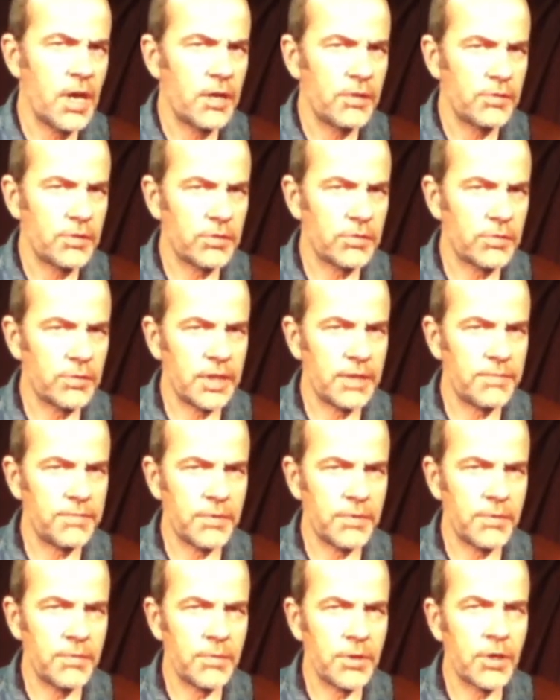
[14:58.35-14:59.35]
just to give
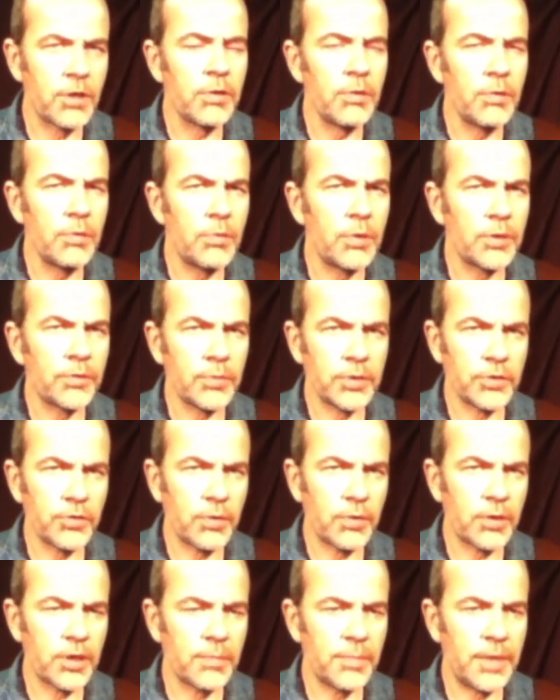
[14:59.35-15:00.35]
you a clue what we're
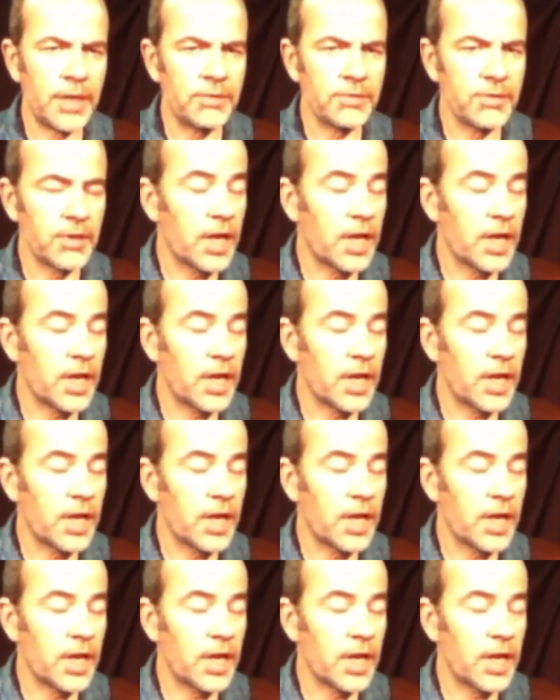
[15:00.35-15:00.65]
talking about.